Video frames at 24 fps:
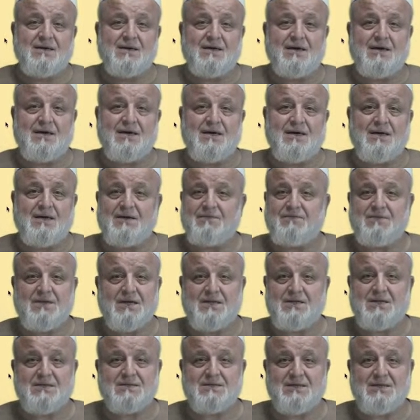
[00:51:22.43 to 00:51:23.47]
If
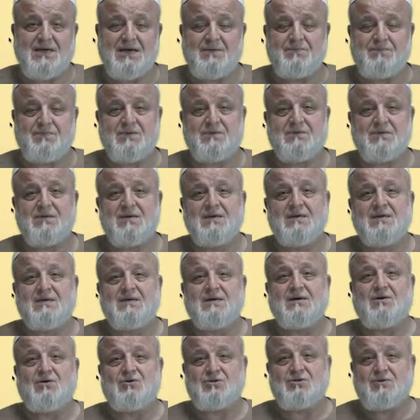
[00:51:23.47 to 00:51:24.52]
that doesn't happen,
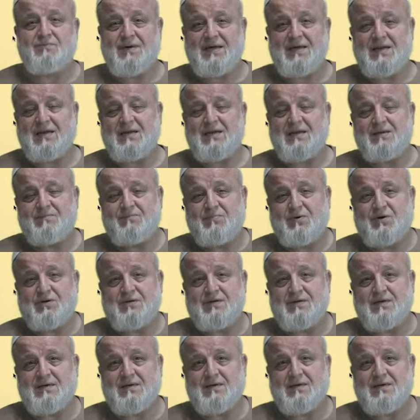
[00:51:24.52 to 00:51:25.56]
automatically
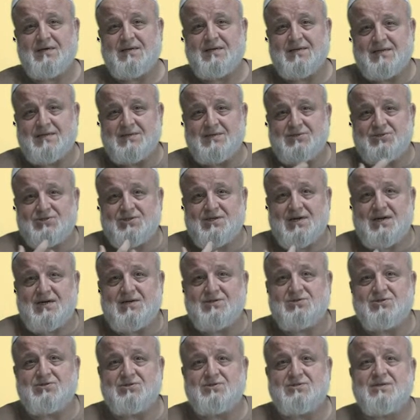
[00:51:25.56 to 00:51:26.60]
body
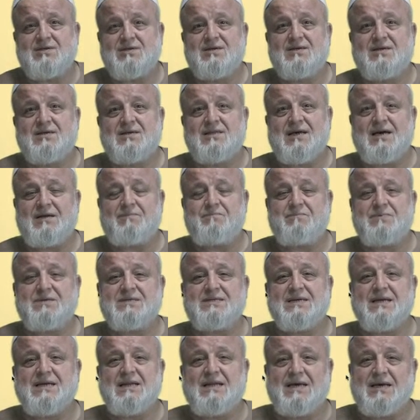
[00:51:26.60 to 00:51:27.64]
discharges that
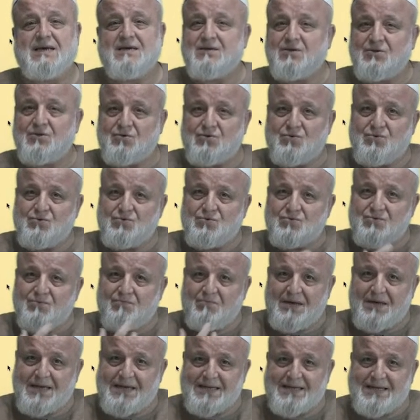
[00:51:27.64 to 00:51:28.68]
particular egg through
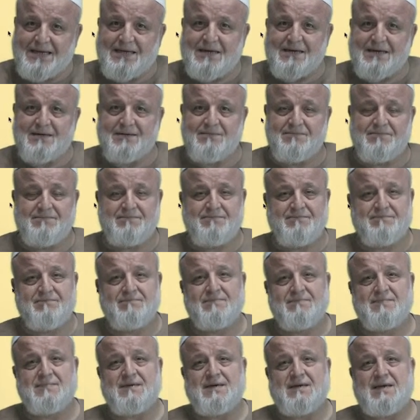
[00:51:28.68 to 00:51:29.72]
bleeding,
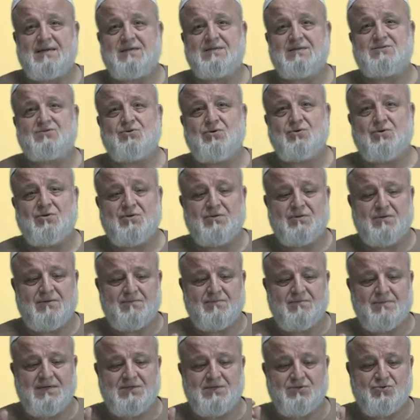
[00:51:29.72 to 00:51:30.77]
and it's called
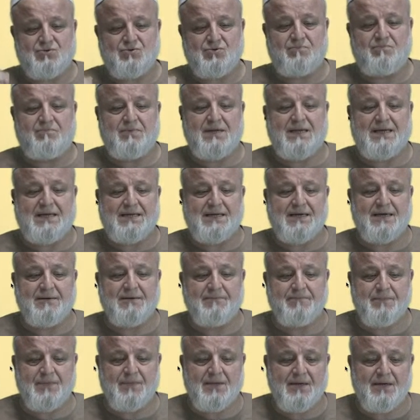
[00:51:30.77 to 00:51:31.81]
menstrual
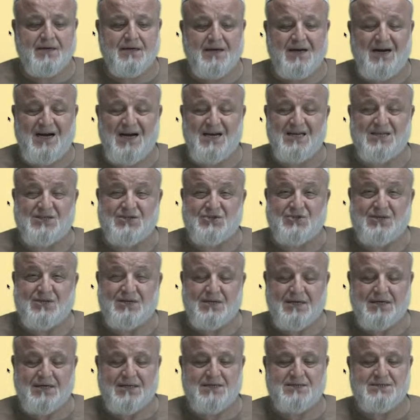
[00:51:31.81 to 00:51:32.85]
bleeding, hayd
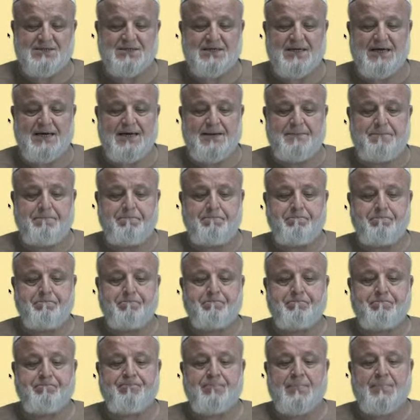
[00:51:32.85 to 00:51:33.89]
in Islam.
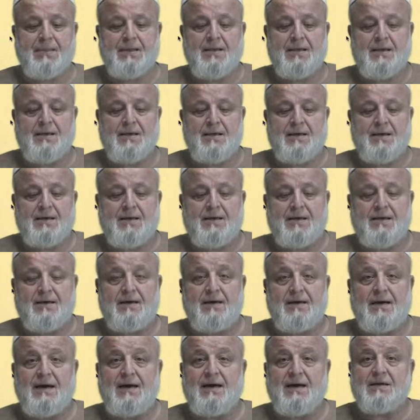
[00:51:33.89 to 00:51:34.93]

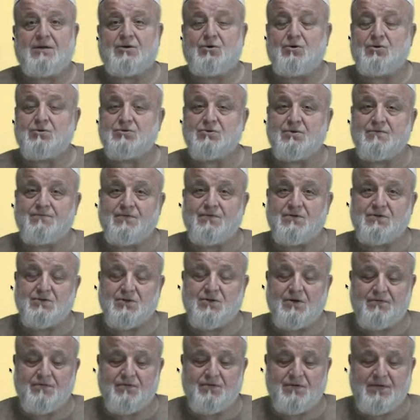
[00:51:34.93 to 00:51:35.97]
It goes on for
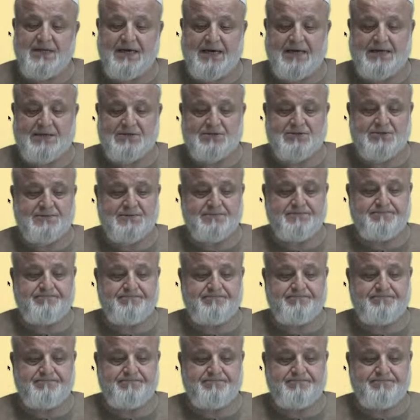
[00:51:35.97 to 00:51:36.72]
several days.